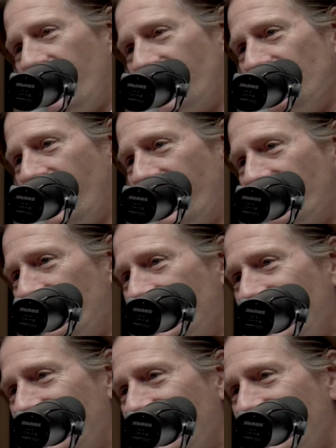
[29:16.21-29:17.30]
Are you hungry?
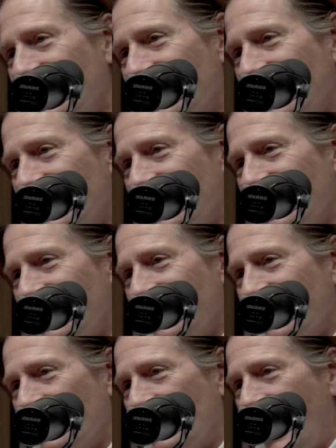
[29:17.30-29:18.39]

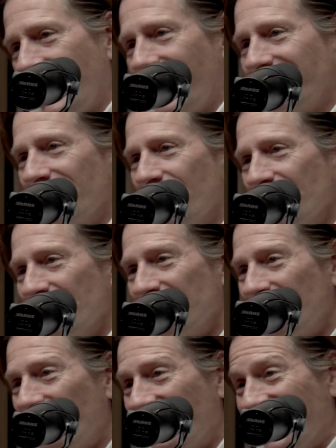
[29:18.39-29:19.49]
I'd like to know your
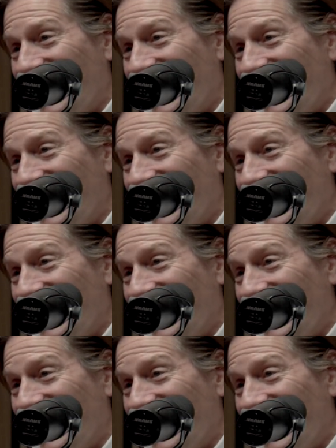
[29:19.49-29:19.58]
story,